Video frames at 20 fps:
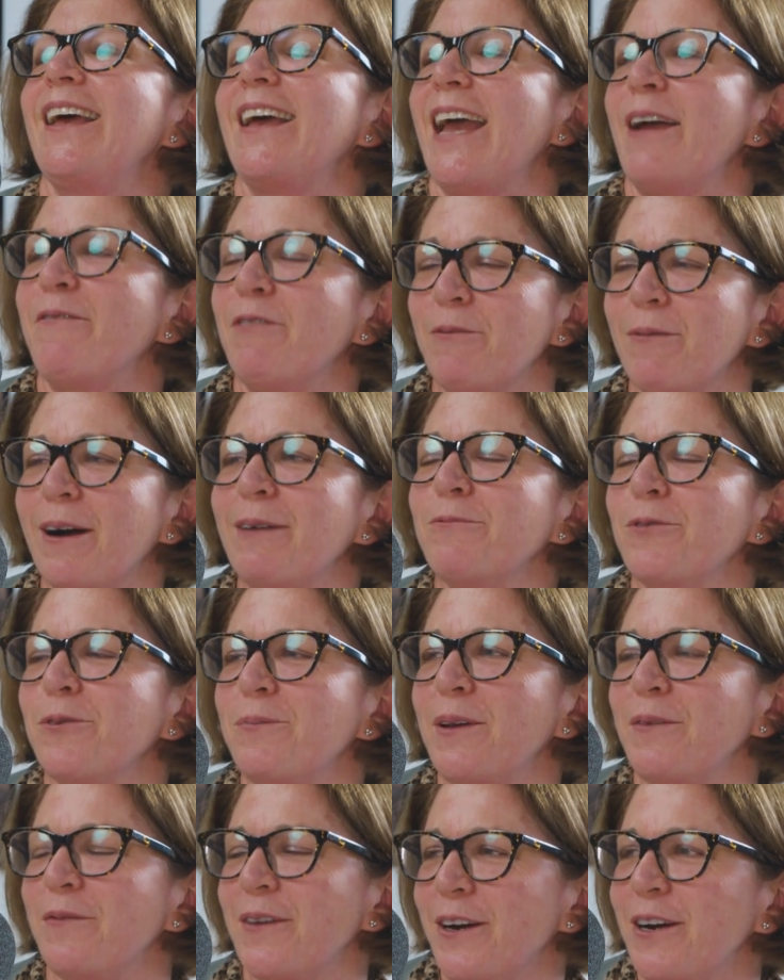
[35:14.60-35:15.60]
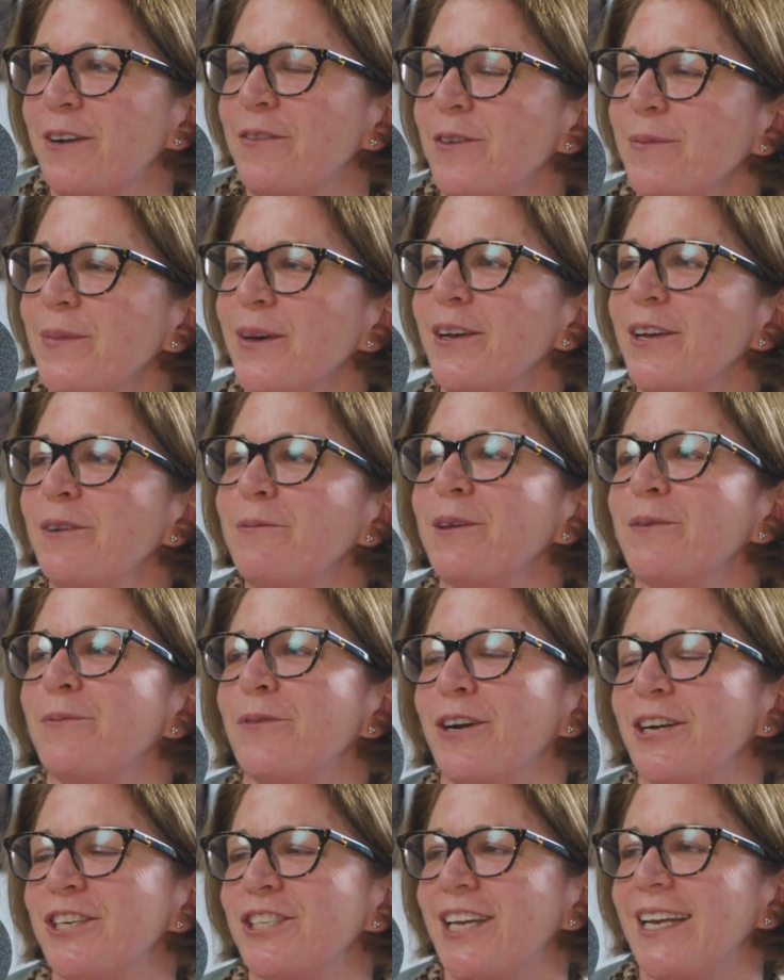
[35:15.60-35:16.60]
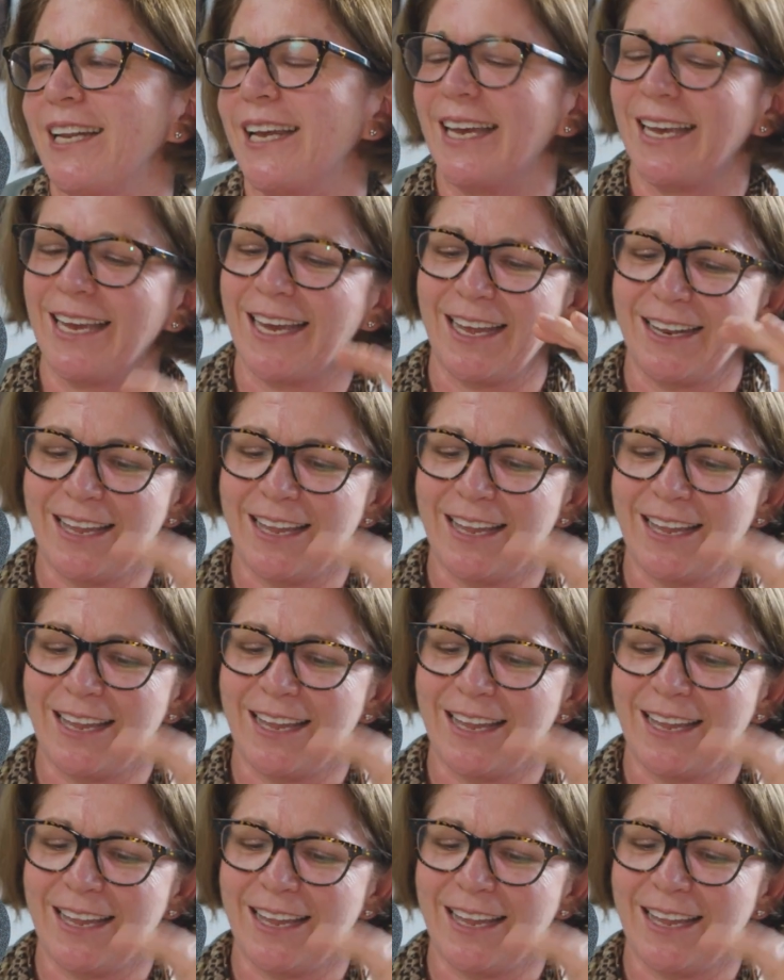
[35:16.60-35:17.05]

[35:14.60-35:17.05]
everyone would be very familiar with worksheet E,